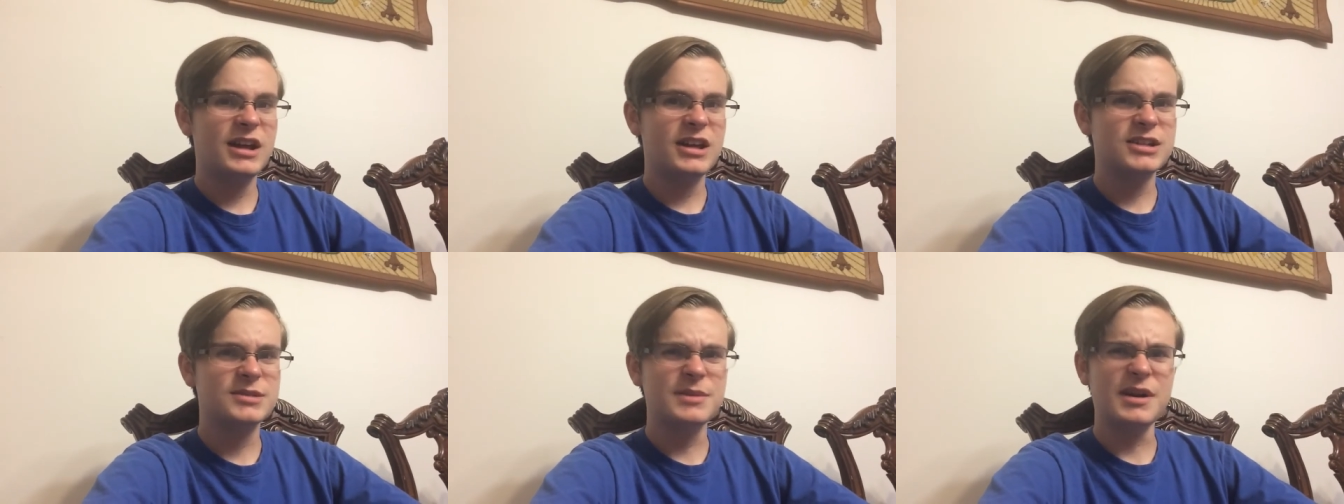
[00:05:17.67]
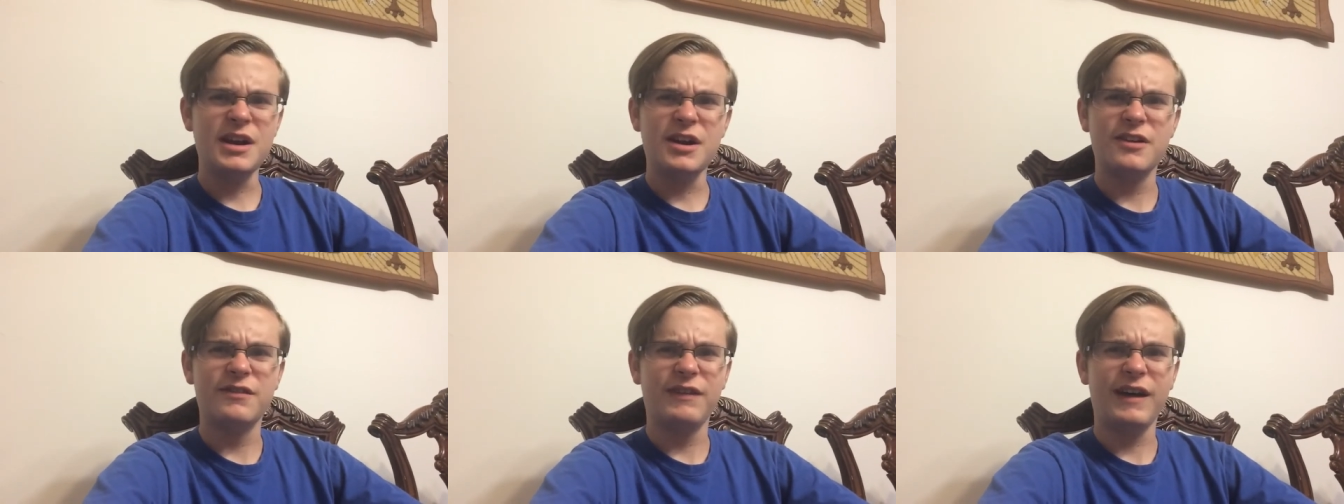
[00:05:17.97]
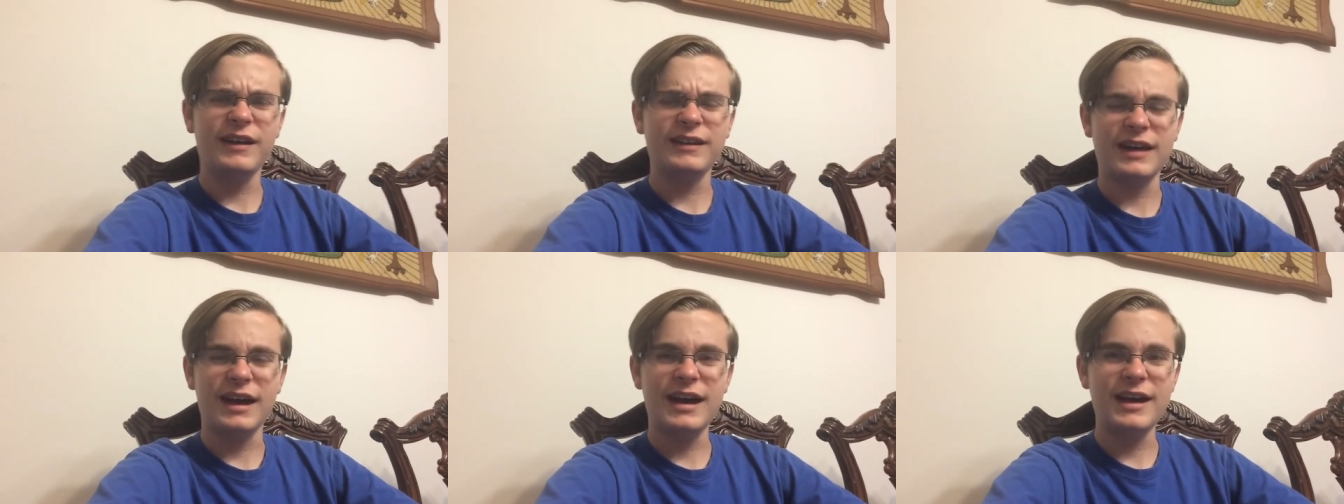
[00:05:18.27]
As a matter of
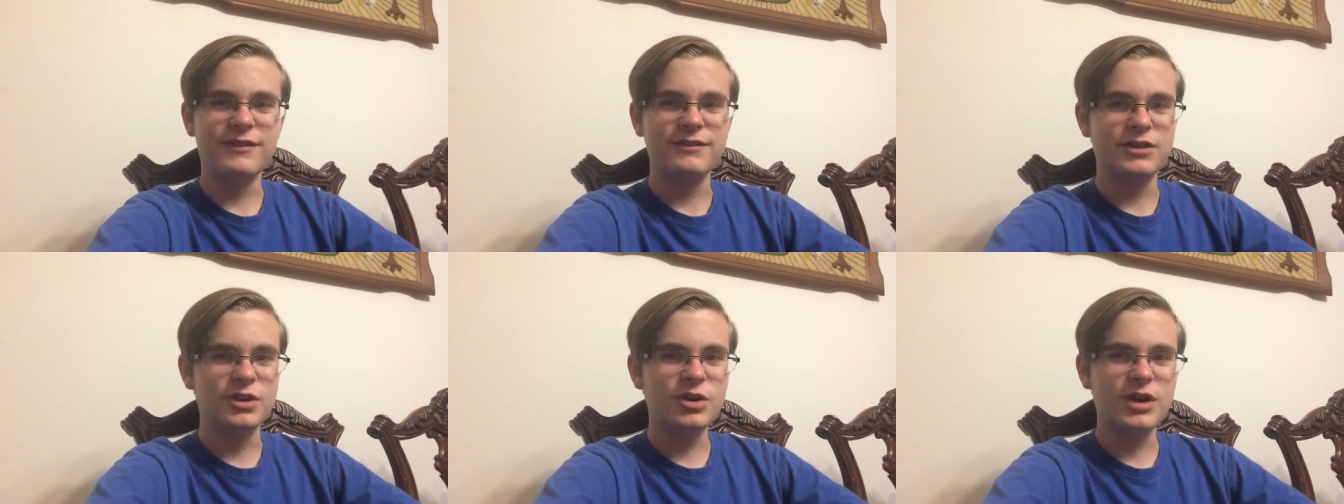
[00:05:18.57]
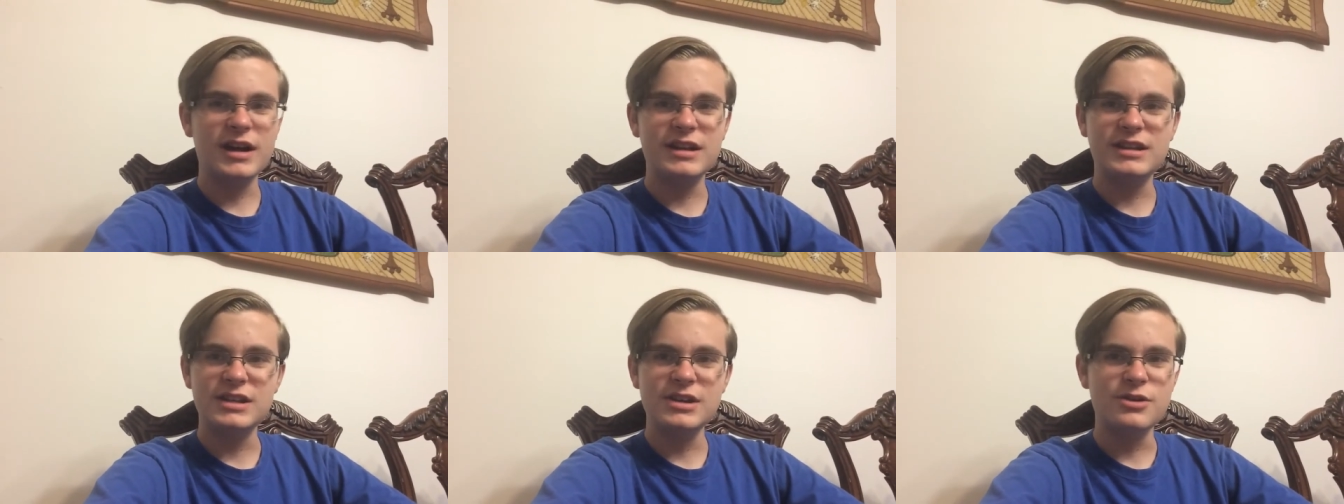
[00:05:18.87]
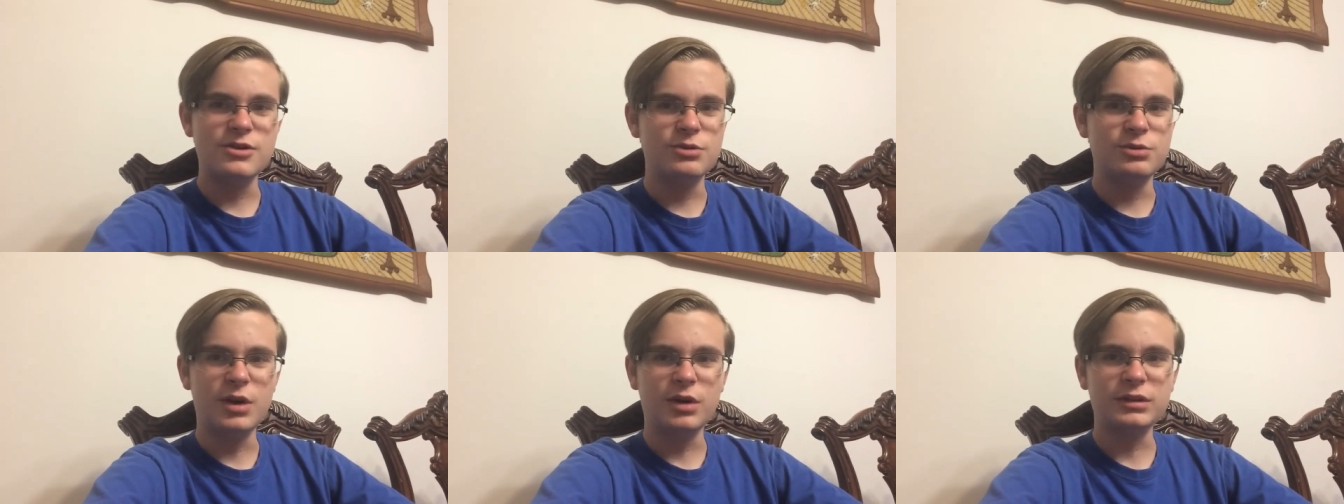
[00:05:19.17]
fact, I have no idea
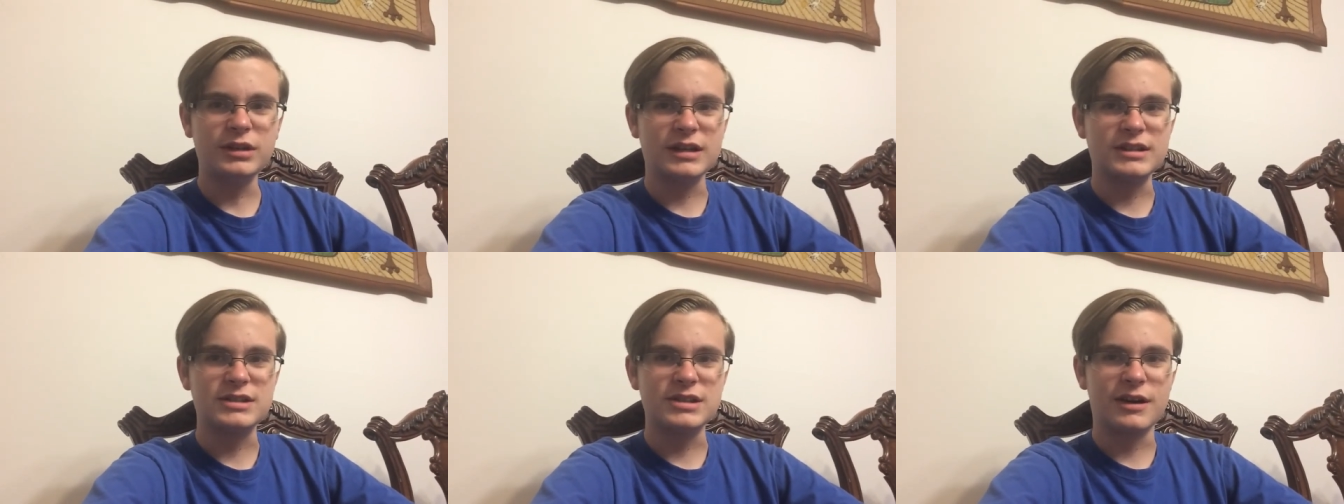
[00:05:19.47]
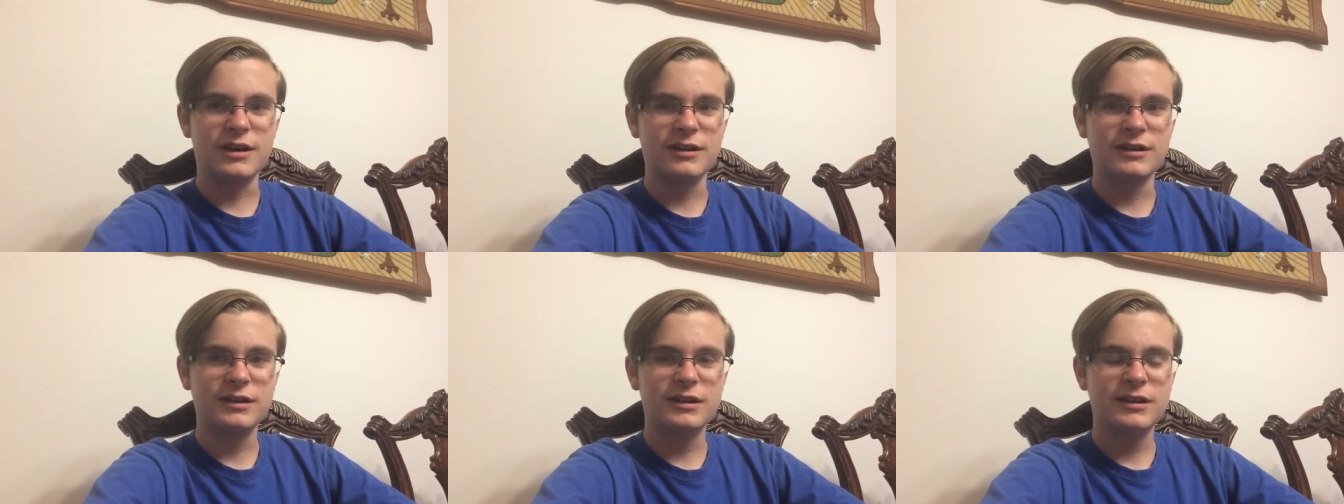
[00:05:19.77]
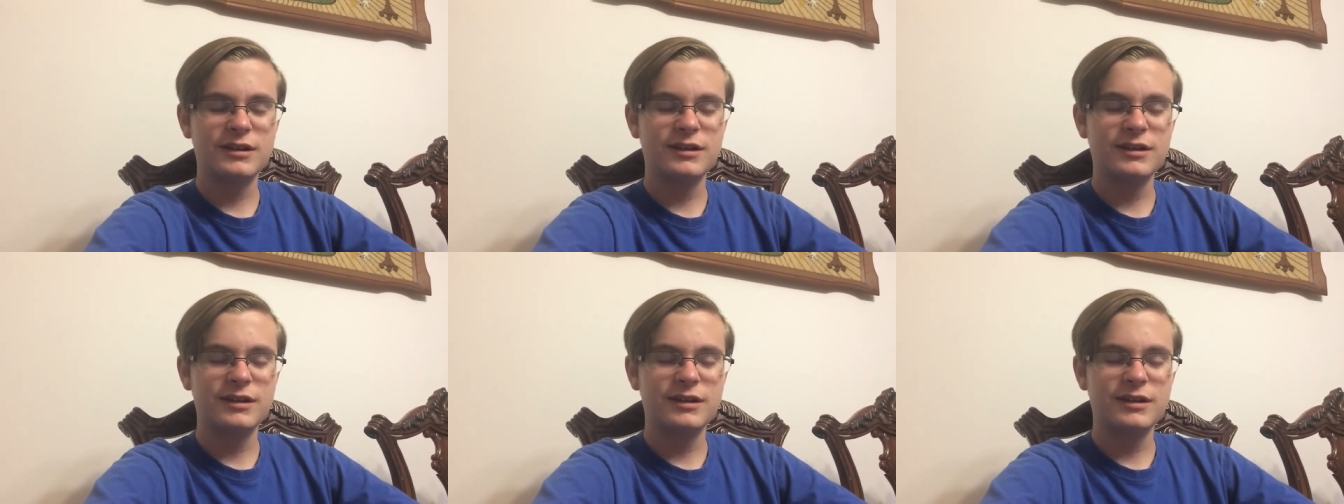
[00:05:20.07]
who wrote that song.